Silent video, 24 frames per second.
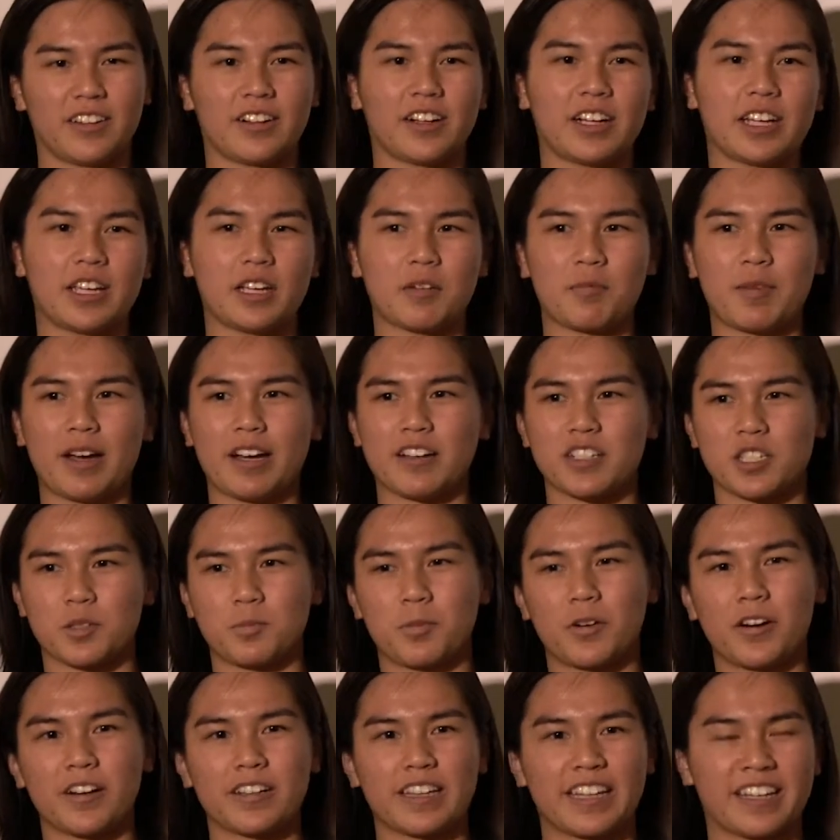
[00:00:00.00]
learning about a
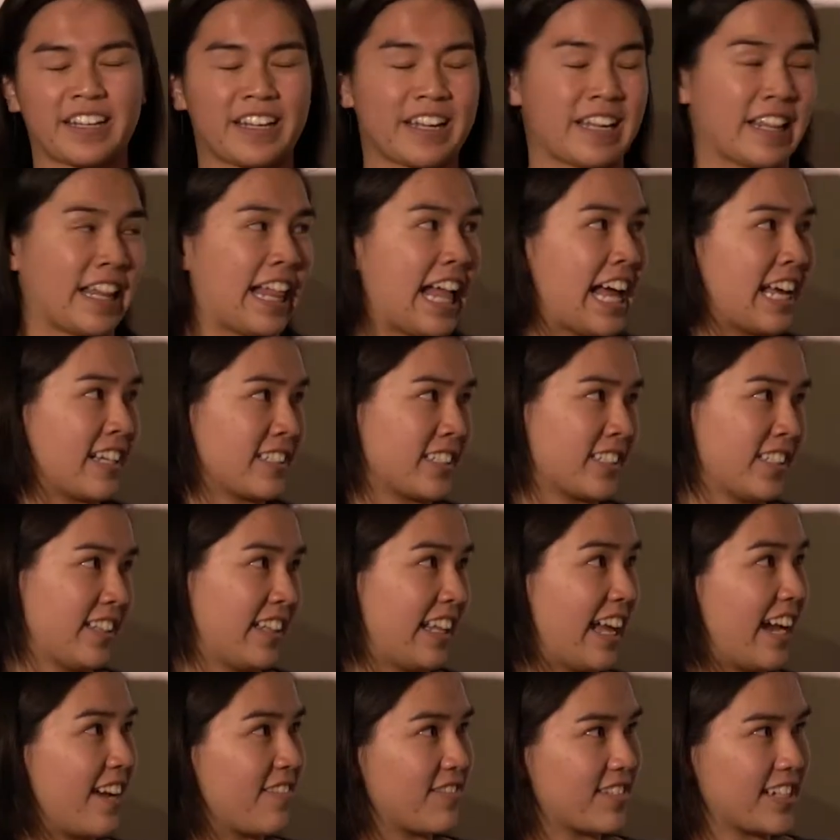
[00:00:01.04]
sport that can last a
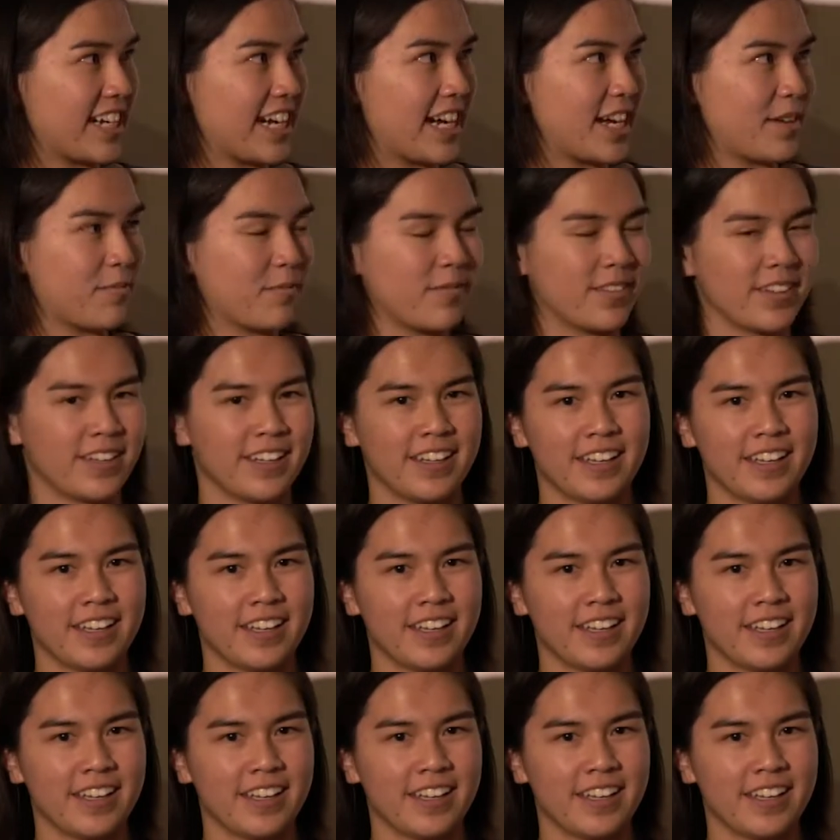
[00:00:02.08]
lifetime.